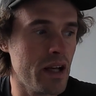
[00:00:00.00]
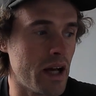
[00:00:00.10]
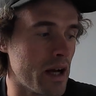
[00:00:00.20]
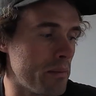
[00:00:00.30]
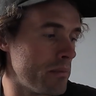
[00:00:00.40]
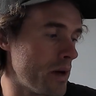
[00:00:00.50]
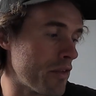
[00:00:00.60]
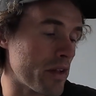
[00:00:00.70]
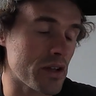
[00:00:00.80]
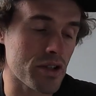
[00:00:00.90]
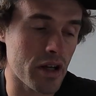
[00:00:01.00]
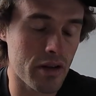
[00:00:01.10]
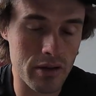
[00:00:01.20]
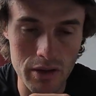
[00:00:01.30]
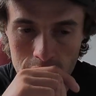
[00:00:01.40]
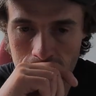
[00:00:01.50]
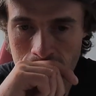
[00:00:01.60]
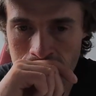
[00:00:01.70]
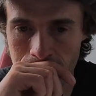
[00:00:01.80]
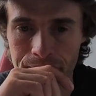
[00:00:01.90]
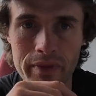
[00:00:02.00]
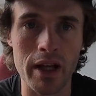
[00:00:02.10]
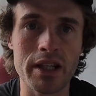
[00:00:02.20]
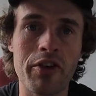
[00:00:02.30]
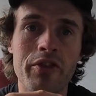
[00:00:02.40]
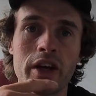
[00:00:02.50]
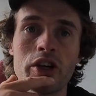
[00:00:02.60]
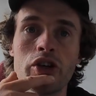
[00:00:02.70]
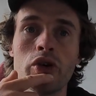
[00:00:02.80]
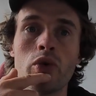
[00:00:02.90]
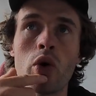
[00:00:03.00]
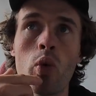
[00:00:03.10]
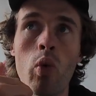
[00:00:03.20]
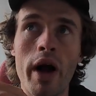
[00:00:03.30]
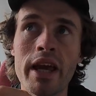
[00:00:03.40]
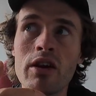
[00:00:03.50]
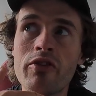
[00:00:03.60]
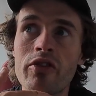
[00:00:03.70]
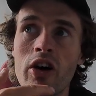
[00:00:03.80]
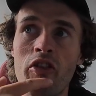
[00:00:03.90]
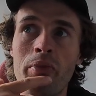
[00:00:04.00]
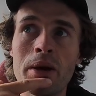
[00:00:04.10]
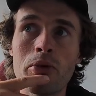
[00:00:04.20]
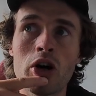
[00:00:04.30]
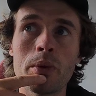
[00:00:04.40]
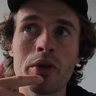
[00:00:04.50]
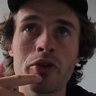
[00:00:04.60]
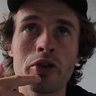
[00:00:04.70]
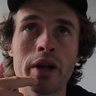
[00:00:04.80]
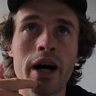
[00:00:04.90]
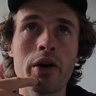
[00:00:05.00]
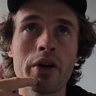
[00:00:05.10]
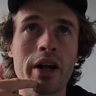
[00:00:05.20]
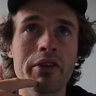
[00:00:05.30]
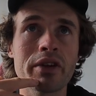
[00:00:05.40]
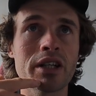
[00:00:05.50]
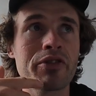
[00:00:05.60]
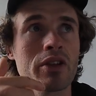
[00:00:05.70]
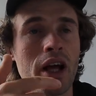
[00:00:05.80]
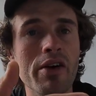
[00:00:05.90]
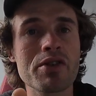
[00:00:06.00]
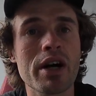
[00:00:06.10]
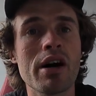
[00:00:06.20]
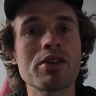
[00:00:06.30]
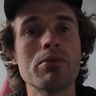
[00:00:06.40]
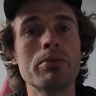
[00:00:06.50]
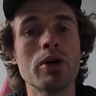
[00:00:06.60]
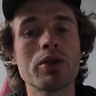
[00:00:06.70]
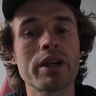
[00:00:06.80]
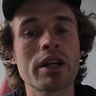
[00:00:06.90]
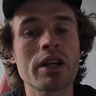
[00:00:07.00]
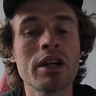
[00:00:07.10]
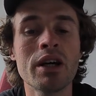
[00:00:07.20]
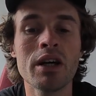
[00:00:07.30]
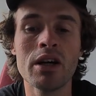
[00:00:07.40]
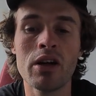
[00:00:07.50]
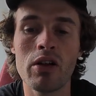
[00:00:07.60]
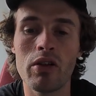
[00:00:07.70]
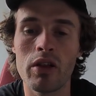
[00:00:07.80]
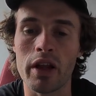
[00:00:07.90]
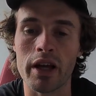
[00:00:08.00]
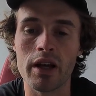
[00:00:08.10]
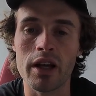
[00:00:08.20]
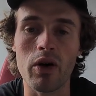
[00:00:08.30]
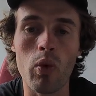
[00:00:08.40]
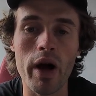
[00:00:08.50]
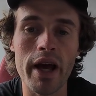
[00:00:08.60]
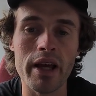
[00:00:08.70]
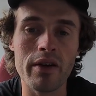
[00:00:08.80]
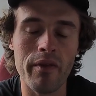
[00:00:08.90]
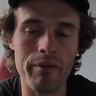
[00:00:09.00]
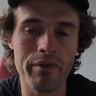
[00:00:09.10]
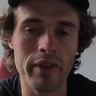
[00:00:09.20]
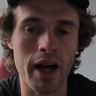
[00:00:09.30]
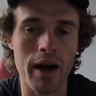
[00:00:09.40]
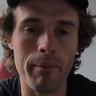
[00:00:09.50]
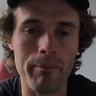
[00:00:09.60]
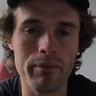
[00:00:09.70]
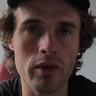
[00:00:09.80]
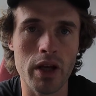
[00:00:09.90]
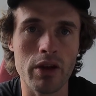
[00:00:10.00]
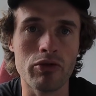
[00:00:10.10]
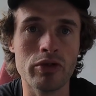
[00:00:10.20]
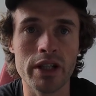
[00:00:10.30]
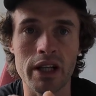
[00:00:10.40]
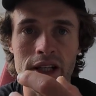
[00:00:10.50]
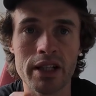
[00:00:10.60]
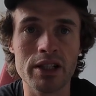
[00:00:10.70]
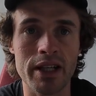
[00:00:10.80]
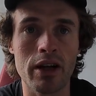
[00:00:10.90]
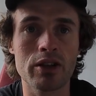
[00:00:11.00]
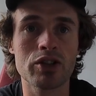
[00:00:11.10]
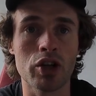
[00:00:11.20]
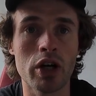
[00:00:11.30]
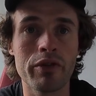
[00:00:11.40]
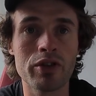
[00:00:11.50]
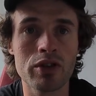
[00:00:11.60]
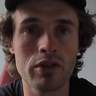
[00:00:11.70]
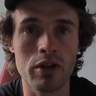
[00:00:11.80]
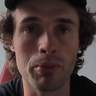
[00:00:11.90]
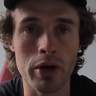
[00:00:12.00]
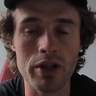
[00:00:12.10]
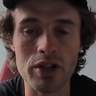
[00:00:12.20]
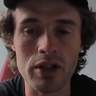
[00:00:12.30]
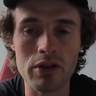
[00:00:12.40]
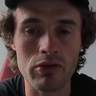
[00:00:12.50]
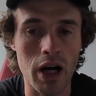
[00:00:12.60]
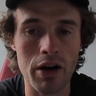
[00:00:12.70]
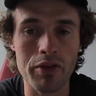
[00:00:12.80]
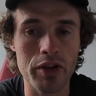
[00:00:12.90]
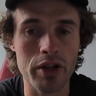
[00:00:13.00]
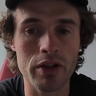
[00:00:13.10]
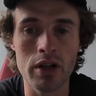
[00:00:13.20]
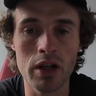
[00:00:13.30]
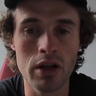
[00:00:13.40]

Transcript: I think there's definitely a new wave of people coming through now and living different lifestyles and building in a way that really serves the person rather than